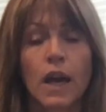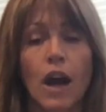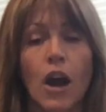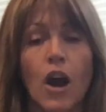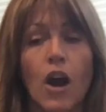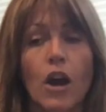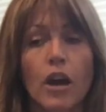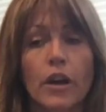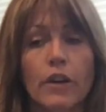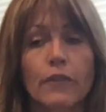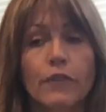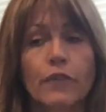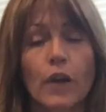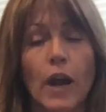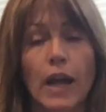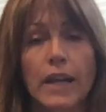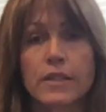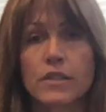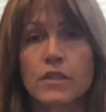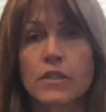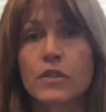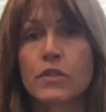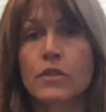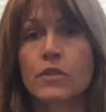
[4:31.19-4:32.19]
Our
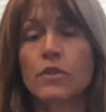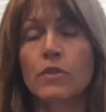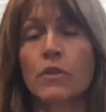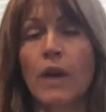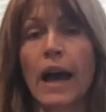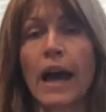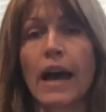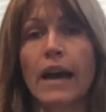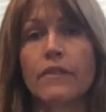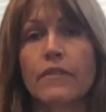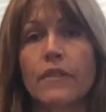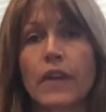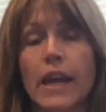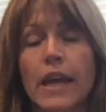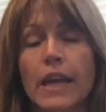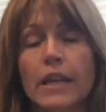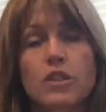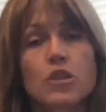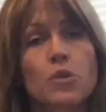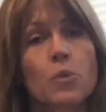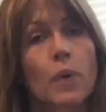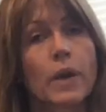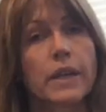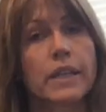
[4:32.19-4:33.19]
friends who have a
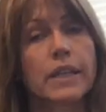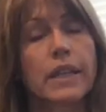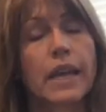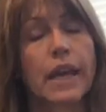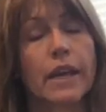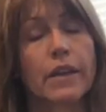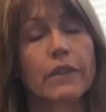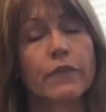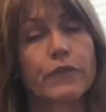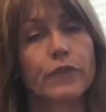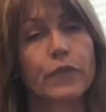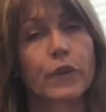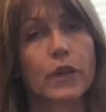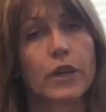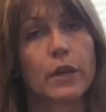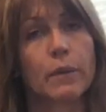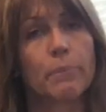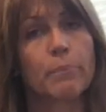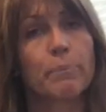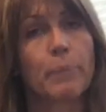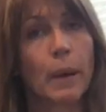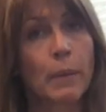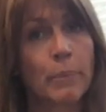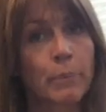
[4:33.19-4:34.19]
28 foot
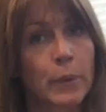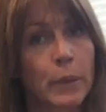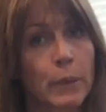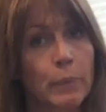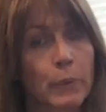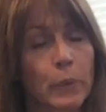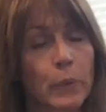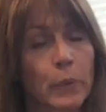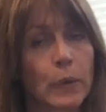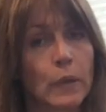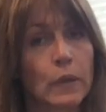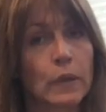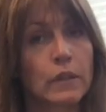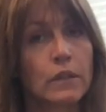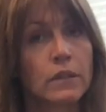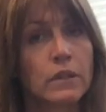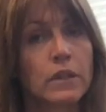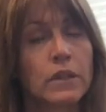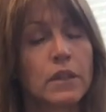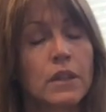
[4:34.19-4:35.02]
bumper pull,